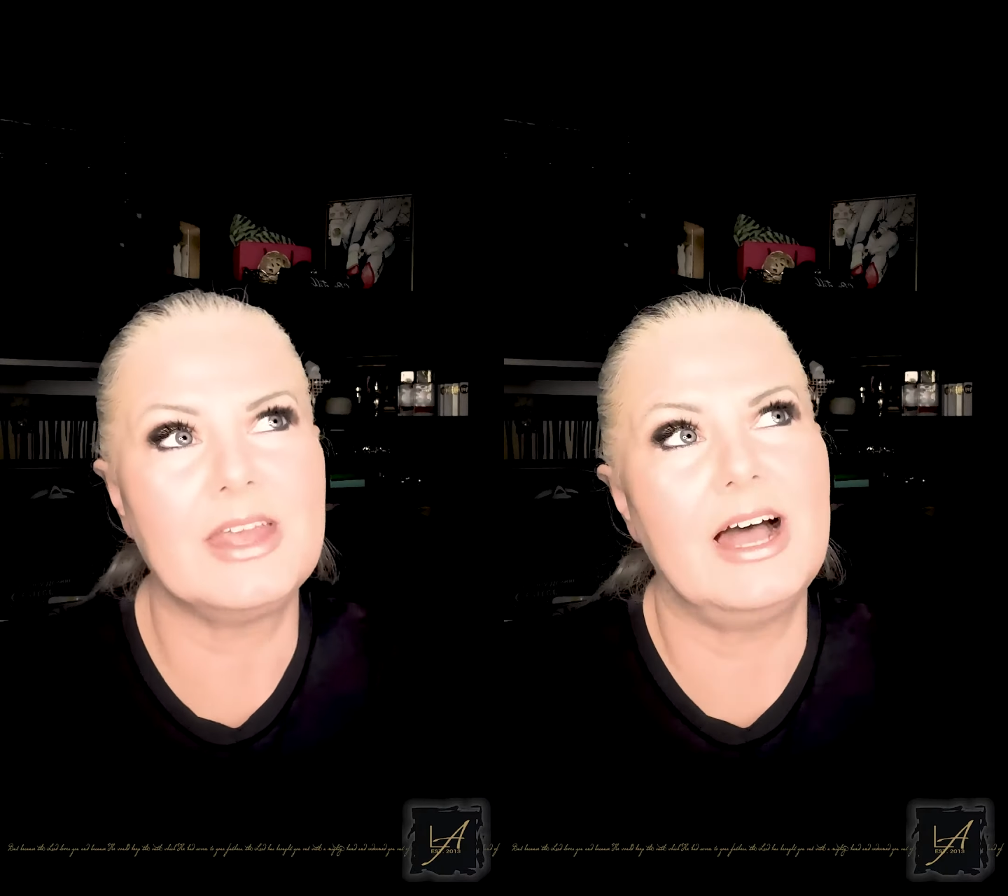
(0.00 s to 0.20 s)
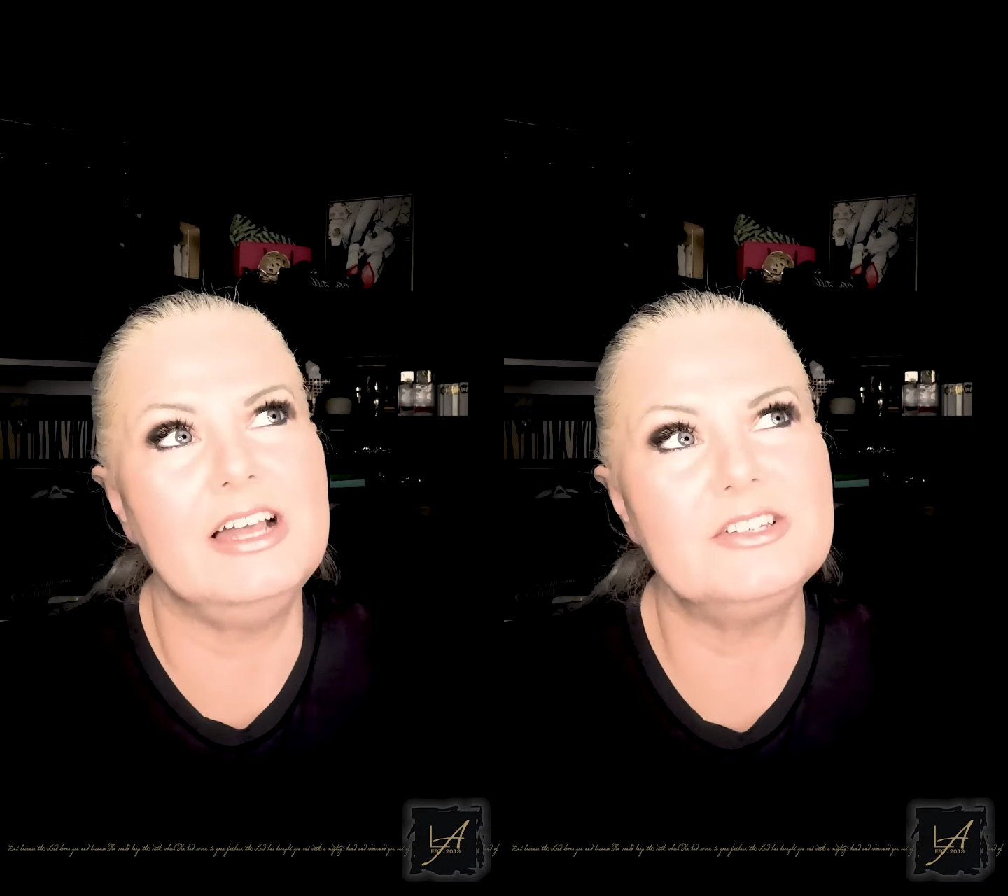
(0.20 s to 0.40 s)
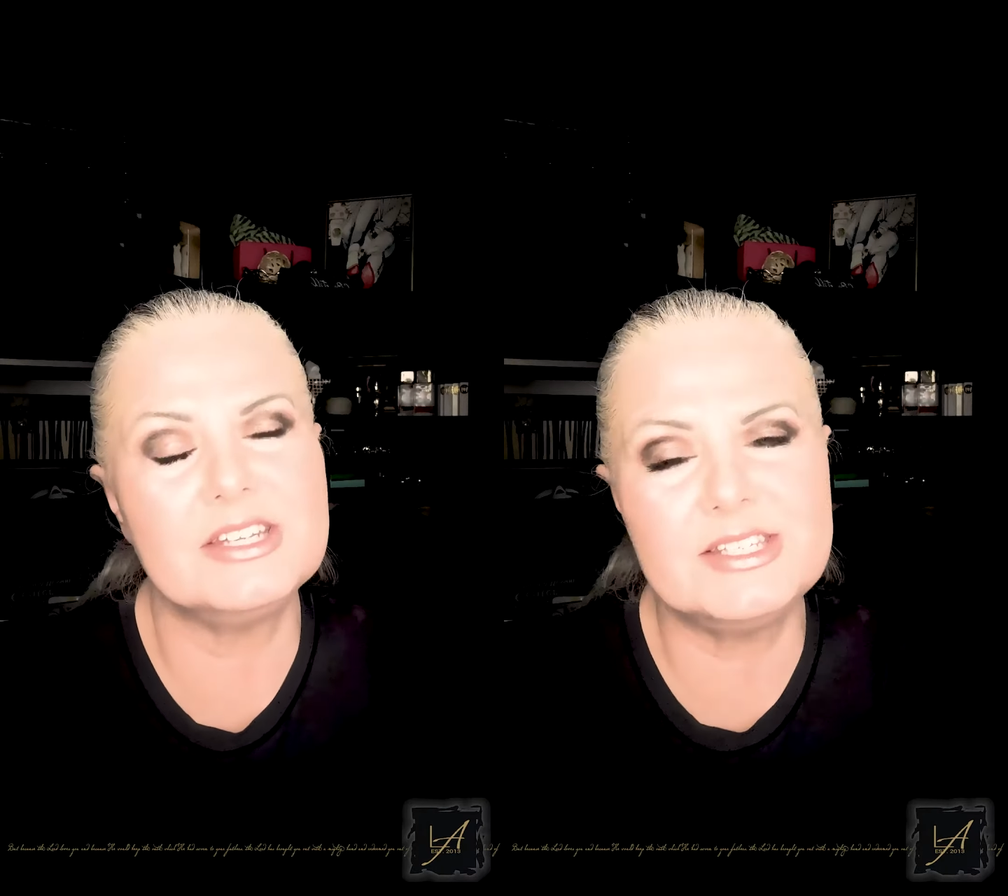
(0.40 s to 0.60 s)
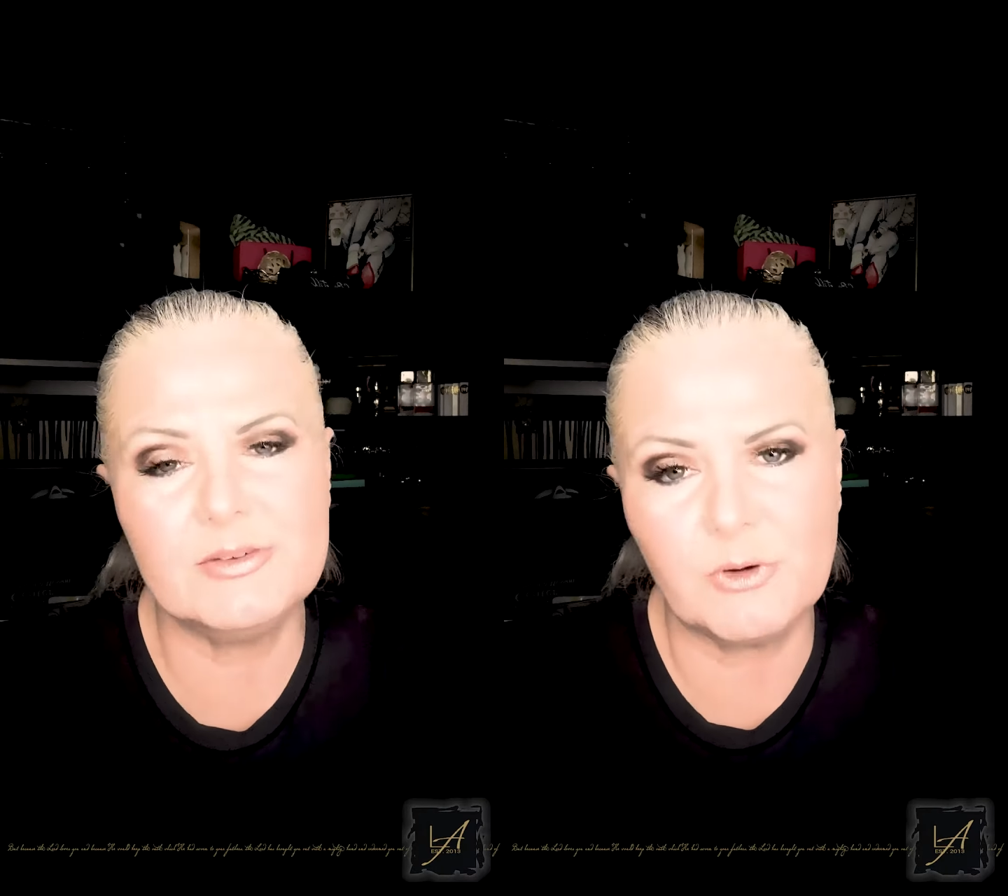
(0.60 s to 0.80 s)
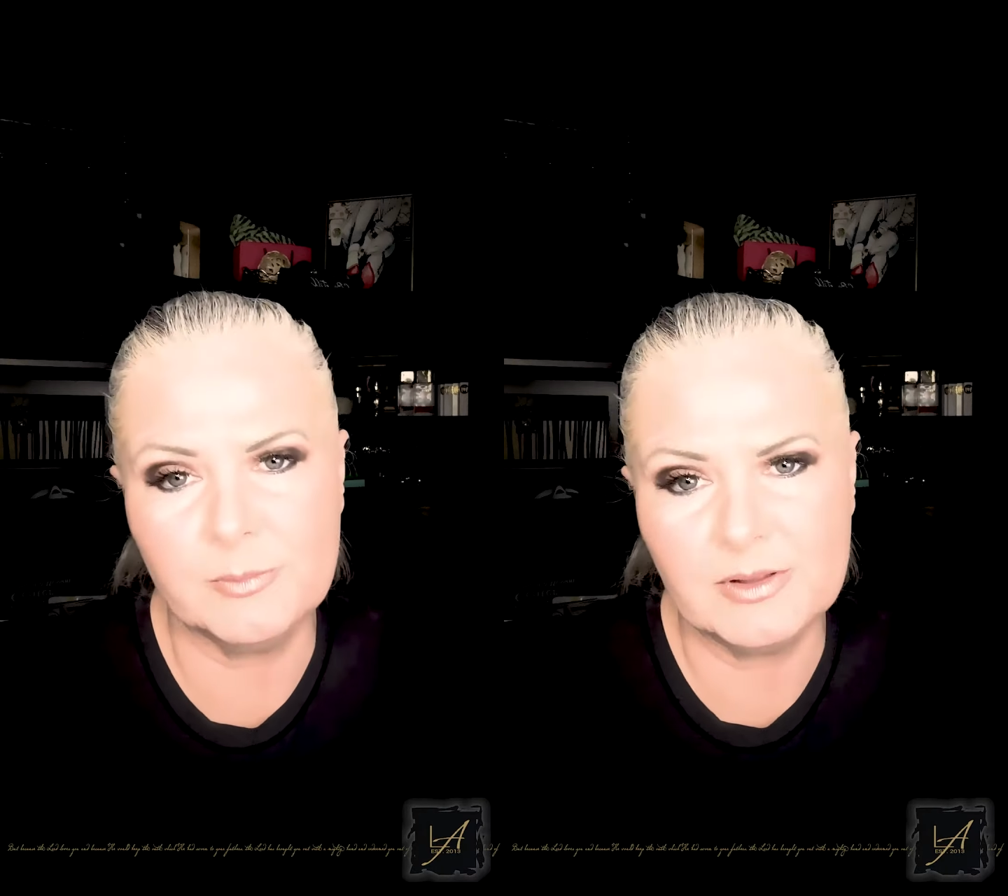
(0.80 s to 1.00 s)
I used to see
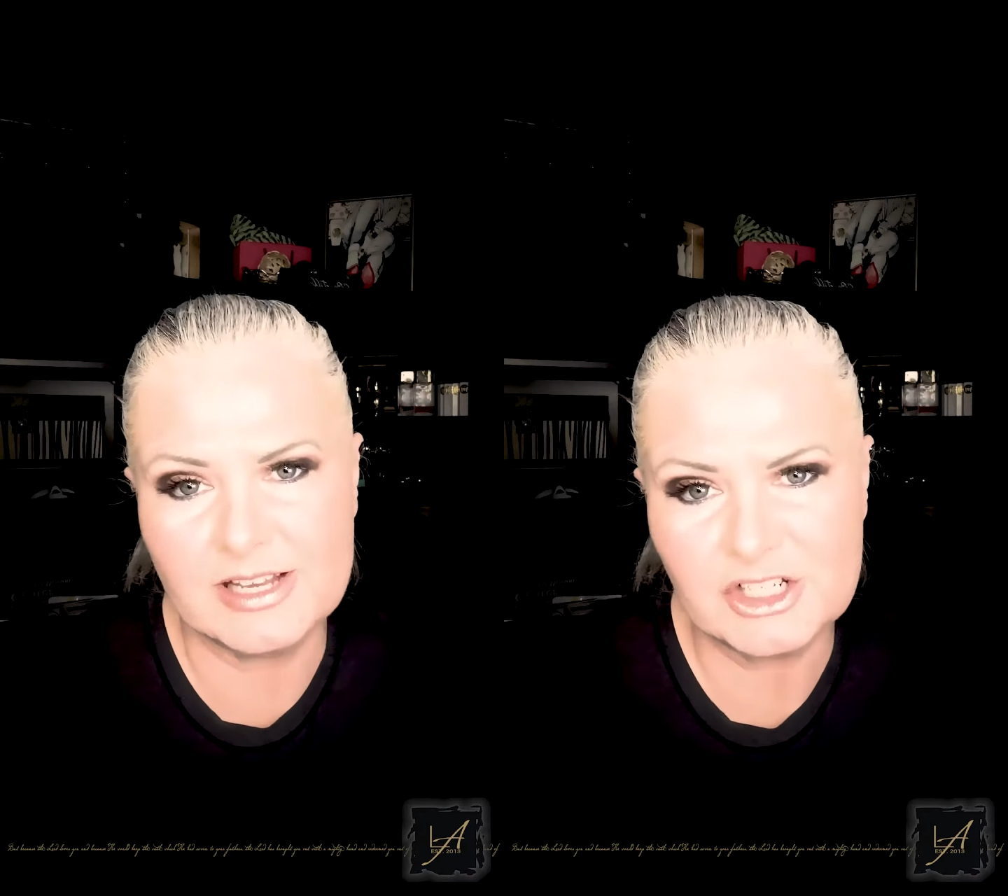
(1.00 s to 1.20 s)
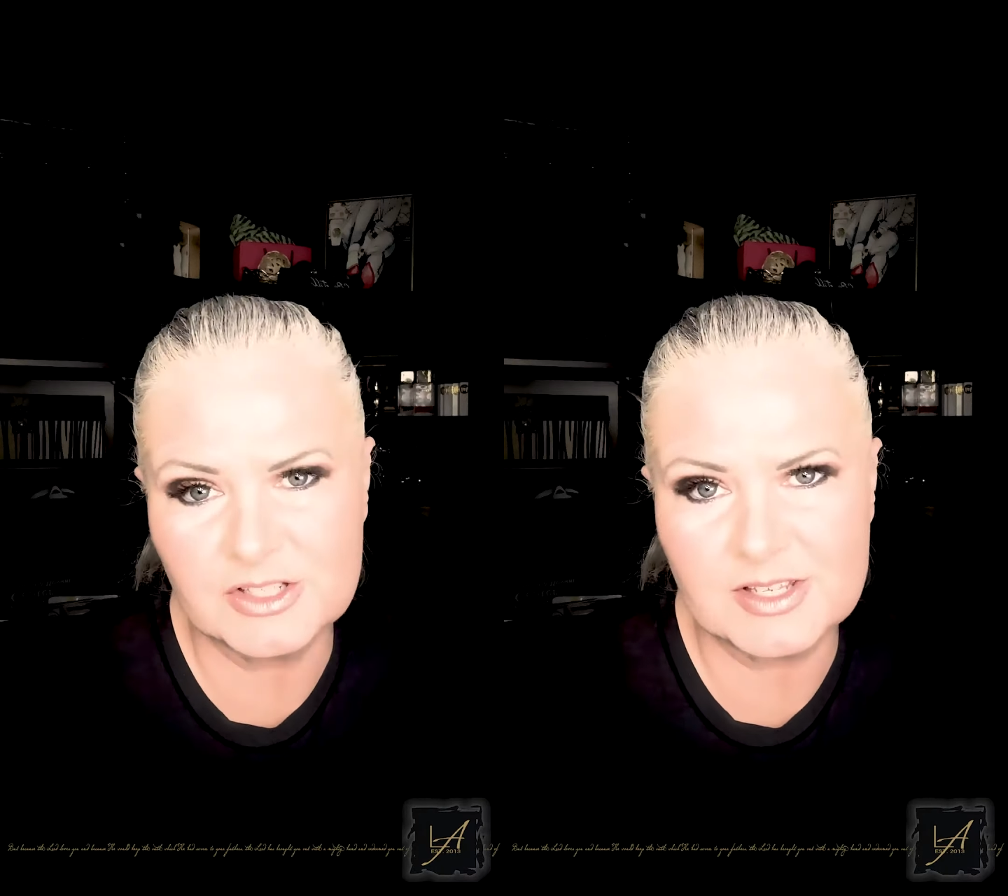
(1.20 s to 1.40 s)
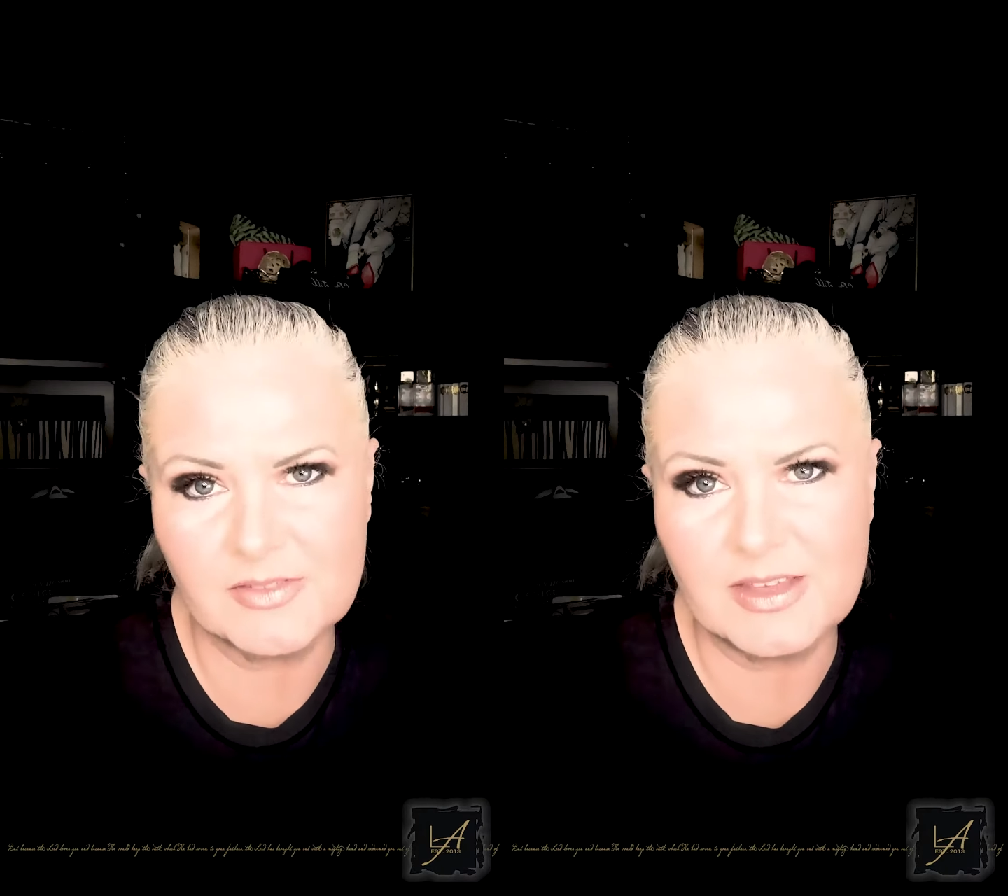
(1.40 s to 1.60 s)
formulations on